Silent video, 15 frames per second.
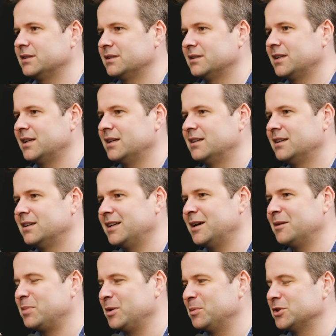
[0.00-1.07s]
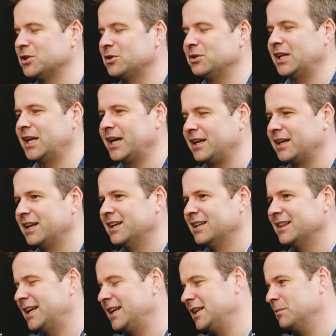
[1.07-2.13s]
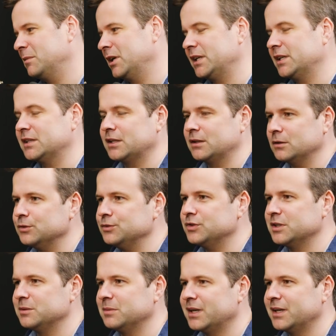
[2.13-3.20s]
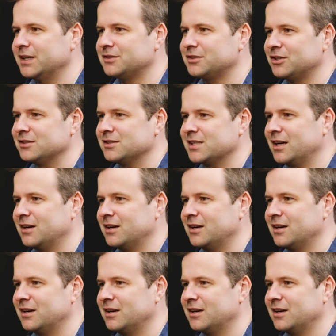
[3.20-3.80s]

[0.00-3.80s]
Yeah. Yeah. Yeah, people don't like lending money and then losing money. It turns yeah.